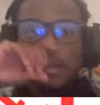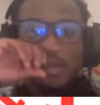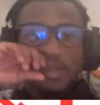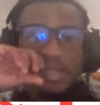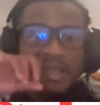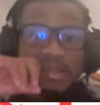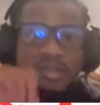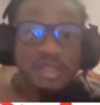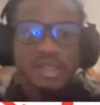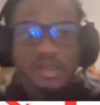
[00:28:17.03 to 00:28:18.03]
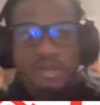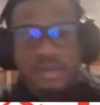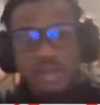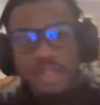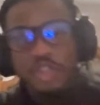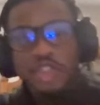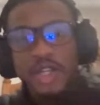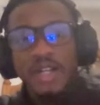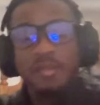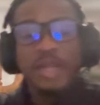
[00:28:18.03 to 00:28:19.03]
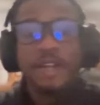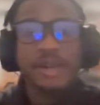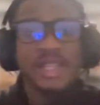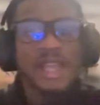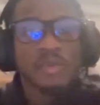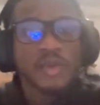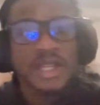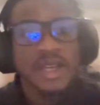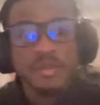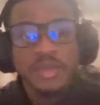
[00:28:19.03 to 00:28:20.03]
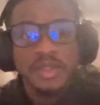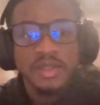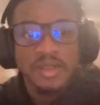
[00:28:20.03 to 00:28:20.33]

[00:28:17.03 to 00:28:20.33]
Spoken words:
Yeah. You're trading a player at that point, not a pick.